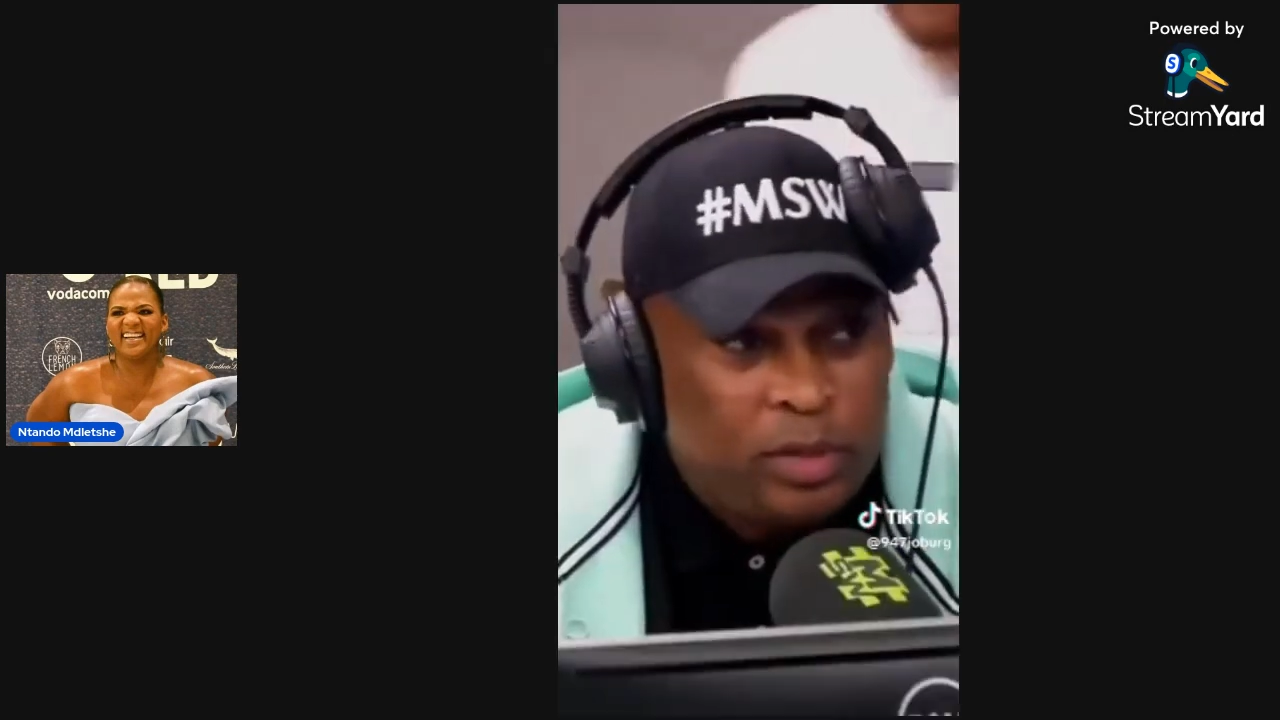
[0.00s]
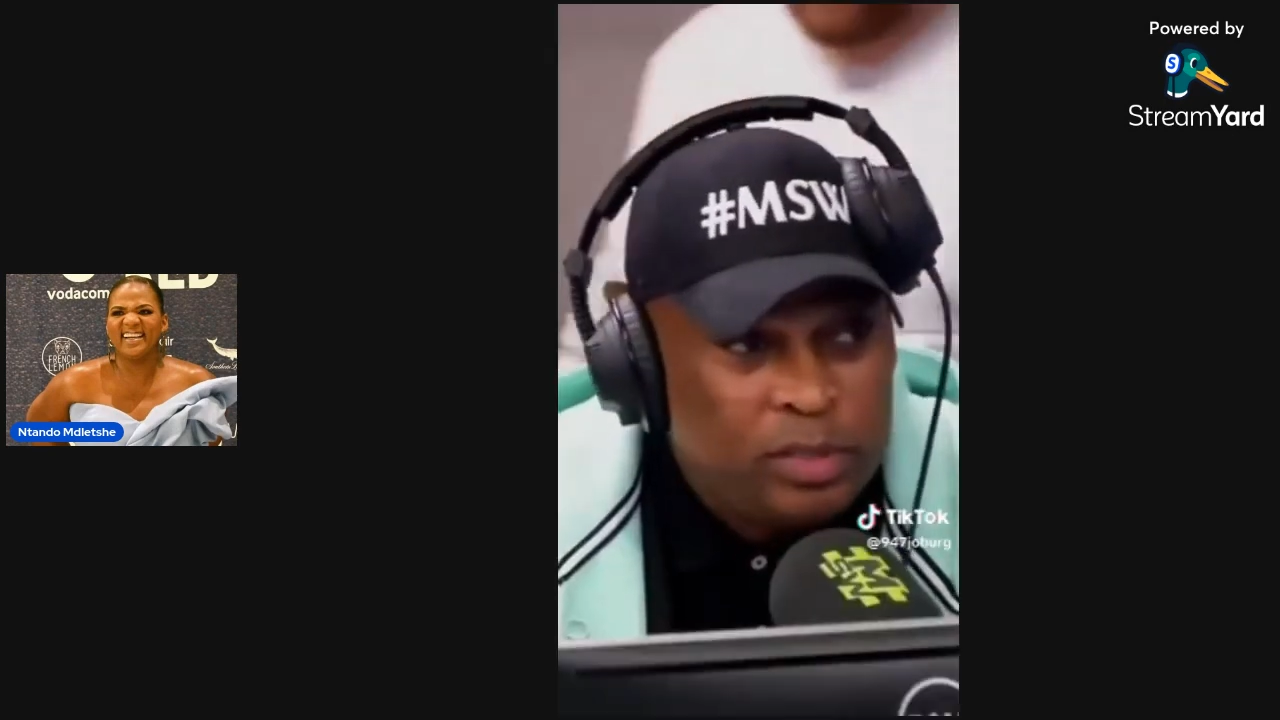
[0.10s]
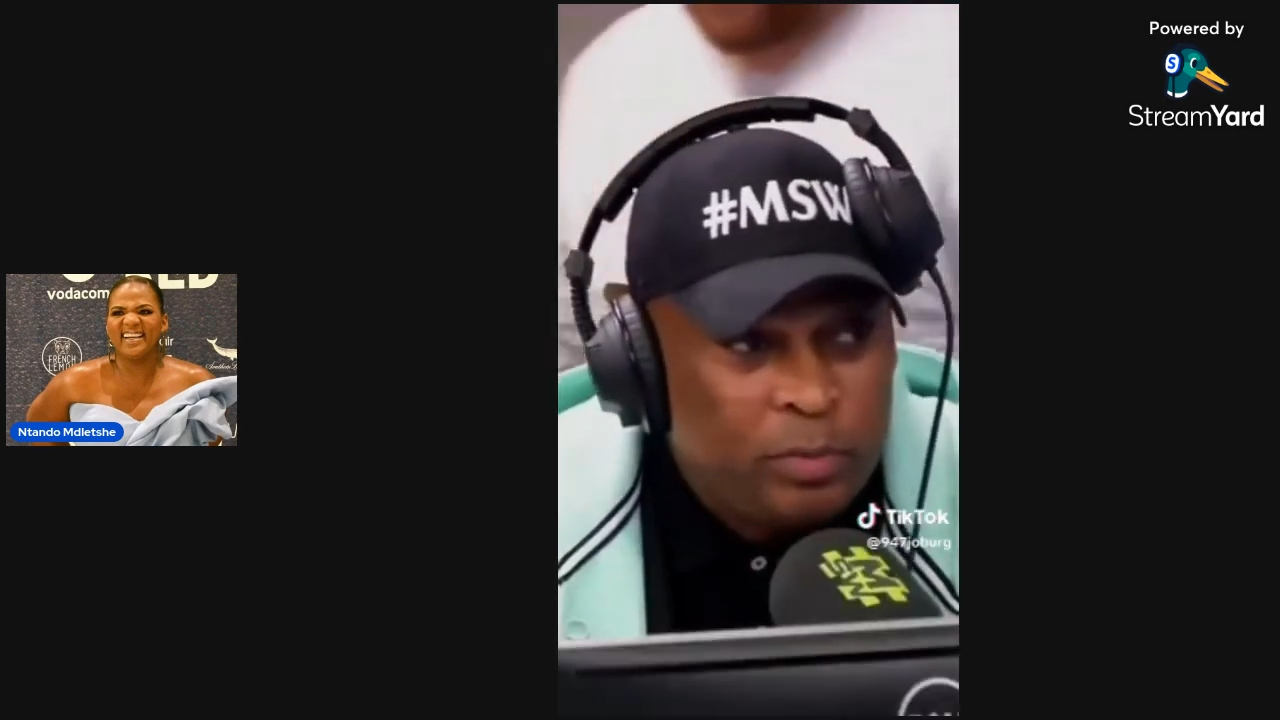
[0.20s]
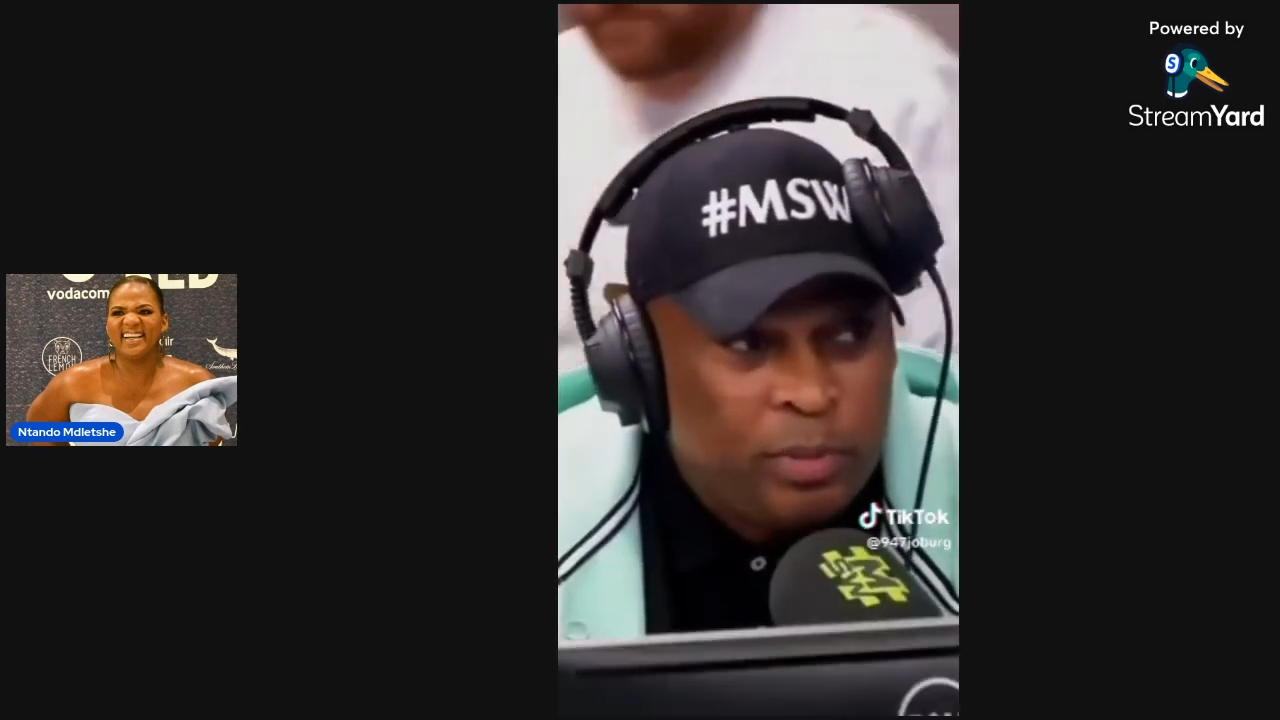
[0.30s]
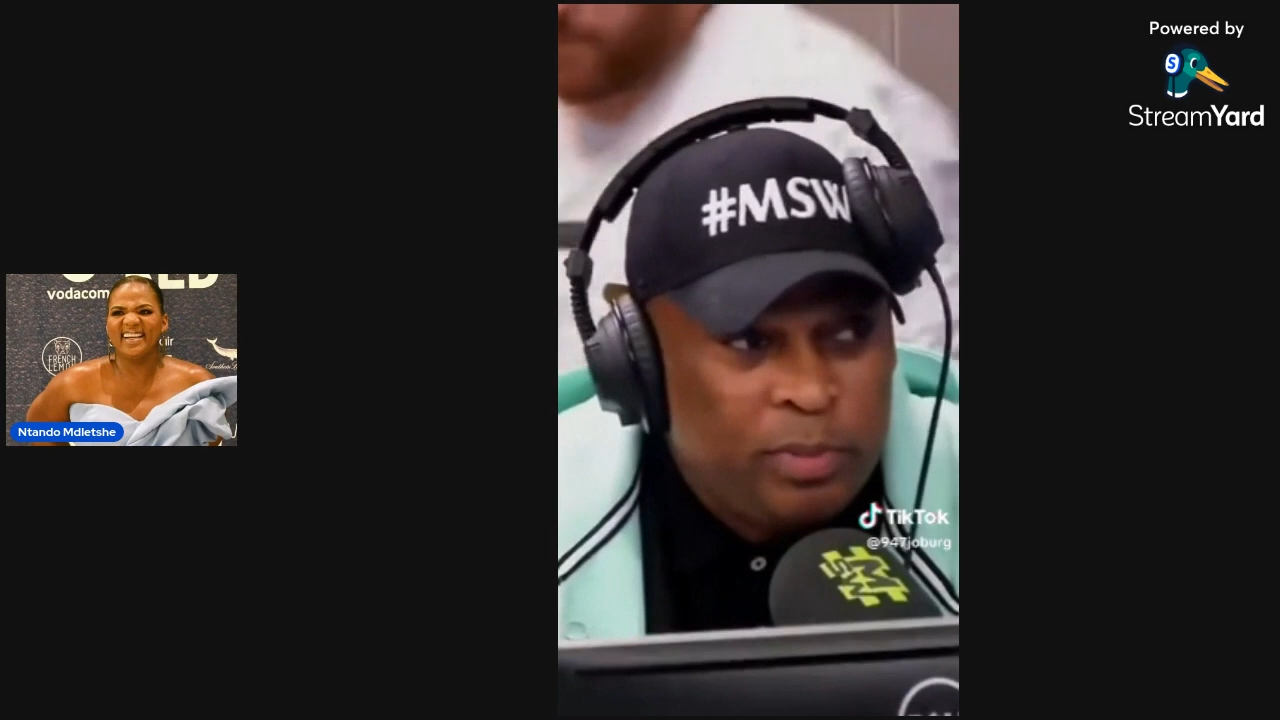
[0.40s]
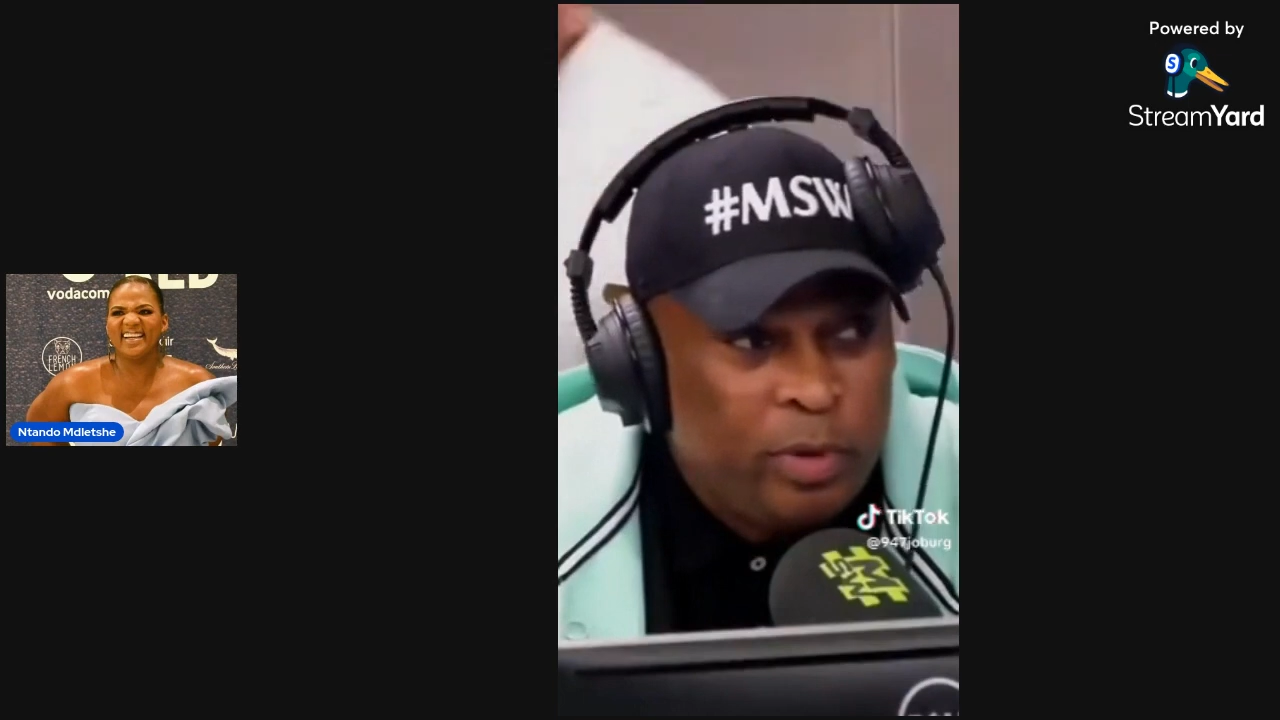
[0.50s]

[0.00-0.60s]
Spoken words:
is the problem?